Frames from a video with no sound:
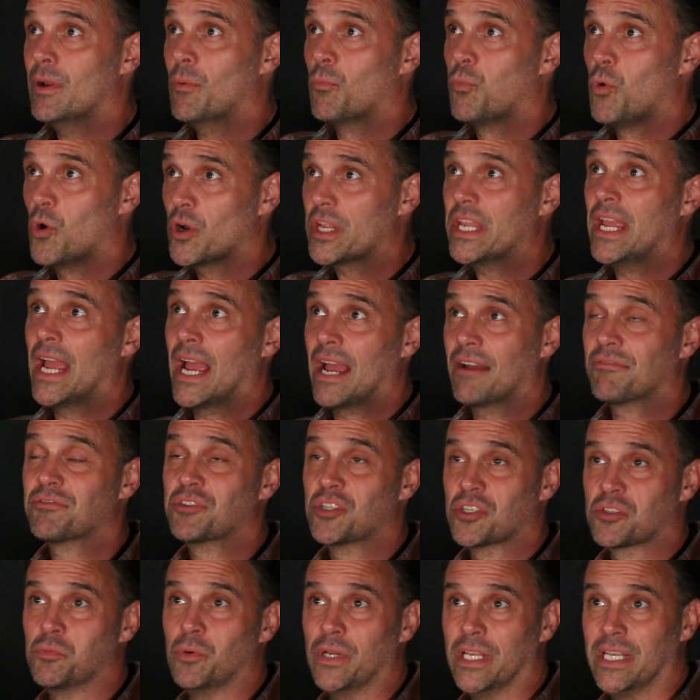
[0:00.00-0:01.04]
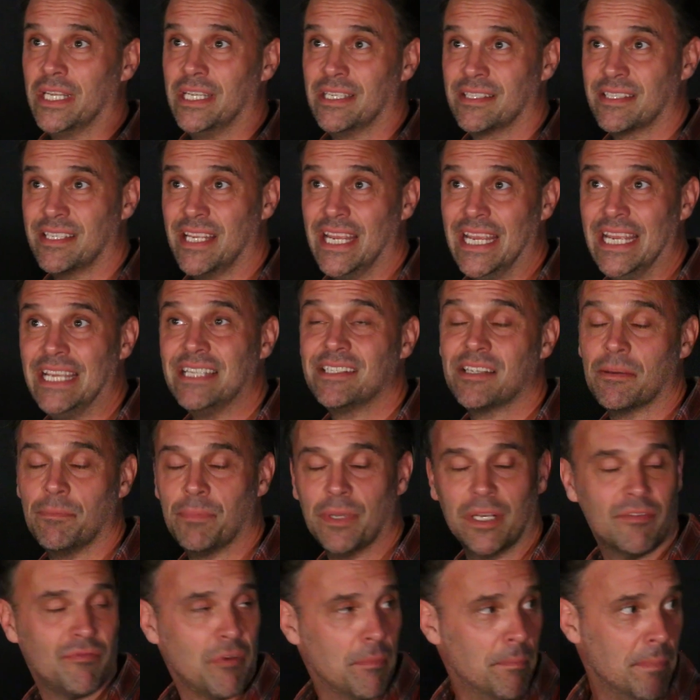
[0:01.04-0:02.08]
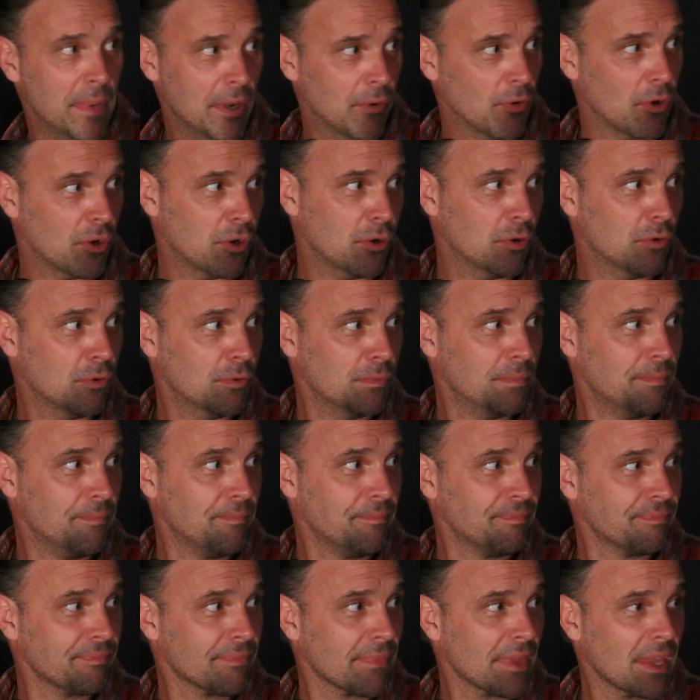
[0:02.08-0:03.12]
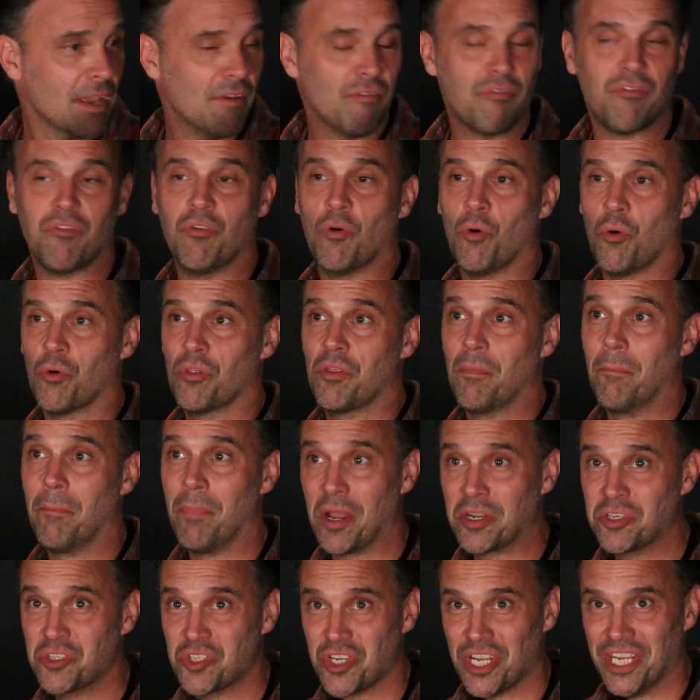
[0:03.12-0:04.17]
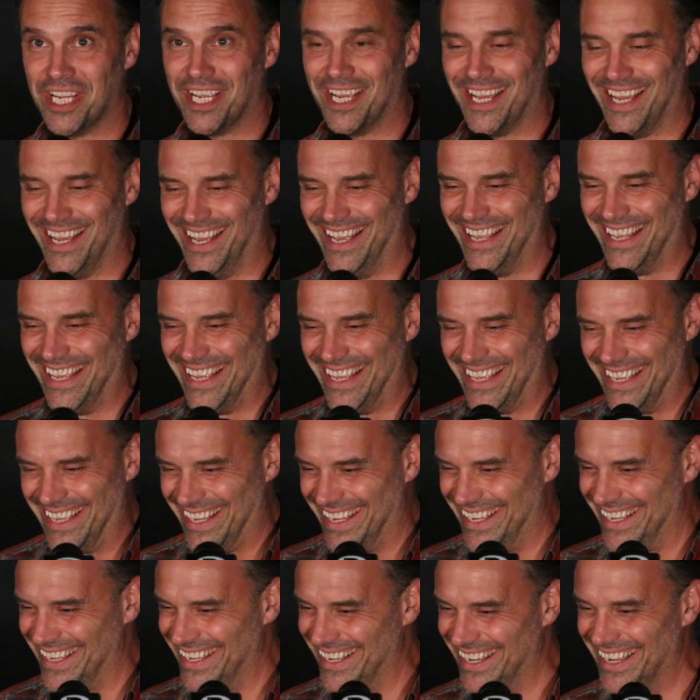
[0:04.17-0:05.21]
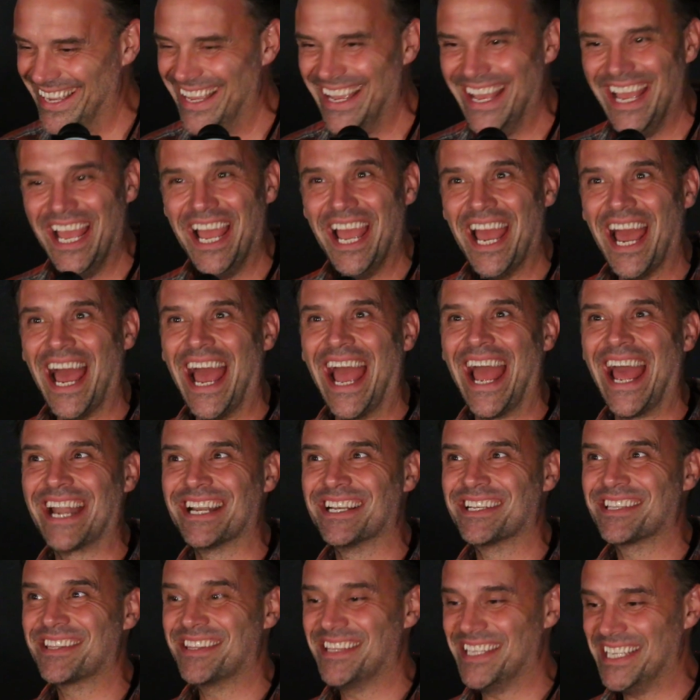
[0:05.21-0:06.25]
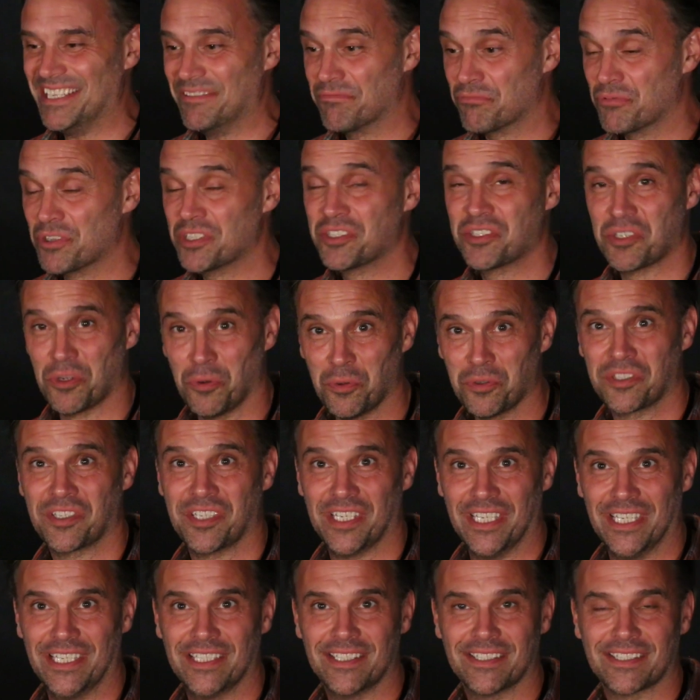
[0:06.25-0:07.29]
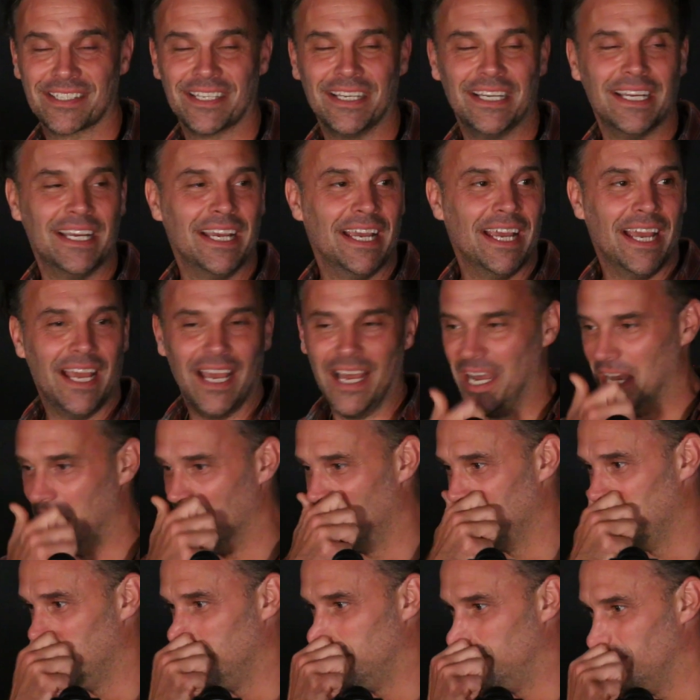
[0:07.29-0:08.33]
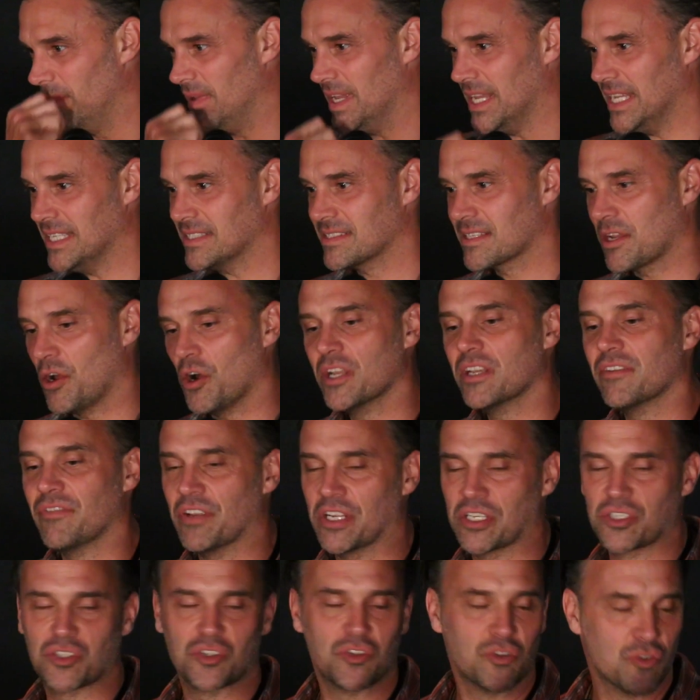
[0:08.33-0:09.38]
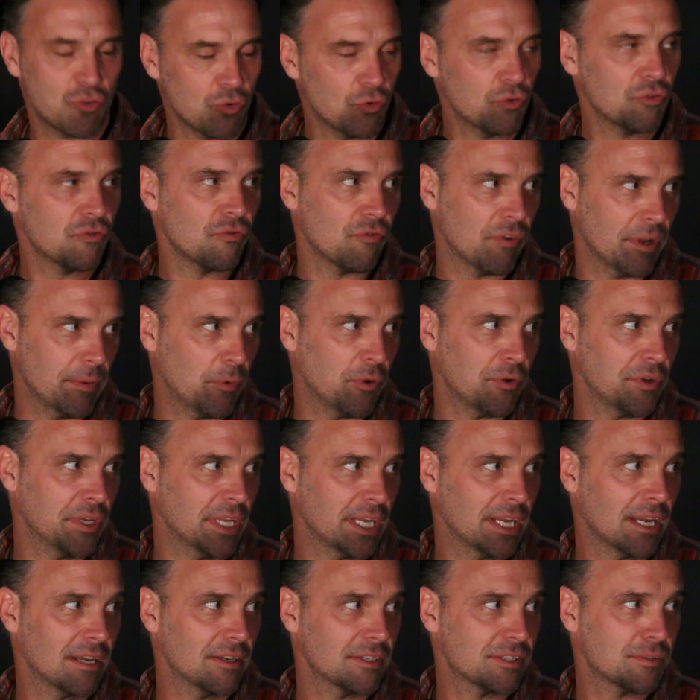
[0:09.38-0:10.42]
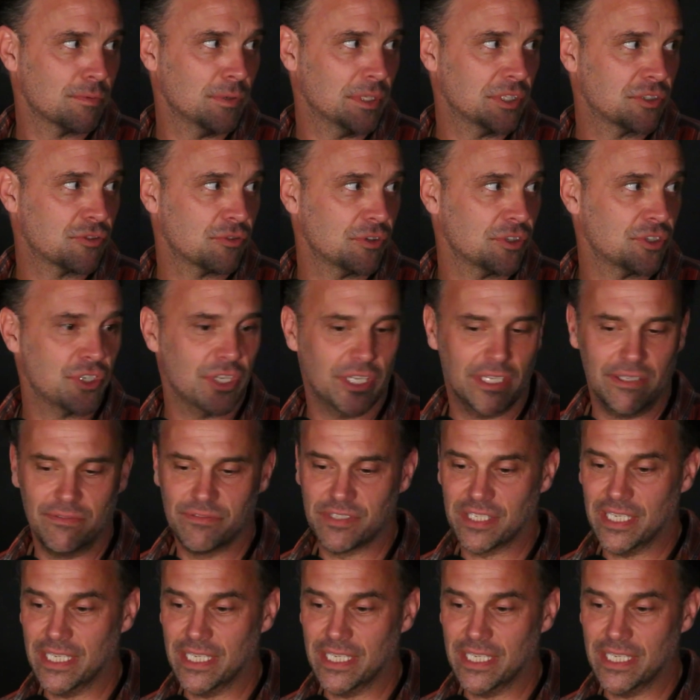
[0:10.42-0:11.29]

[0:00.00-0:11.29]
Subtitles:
What you have just witnessed is a bit of a miracle. For the budget and the resources, it's kind of extraordinary what Nicholas Winter achieves.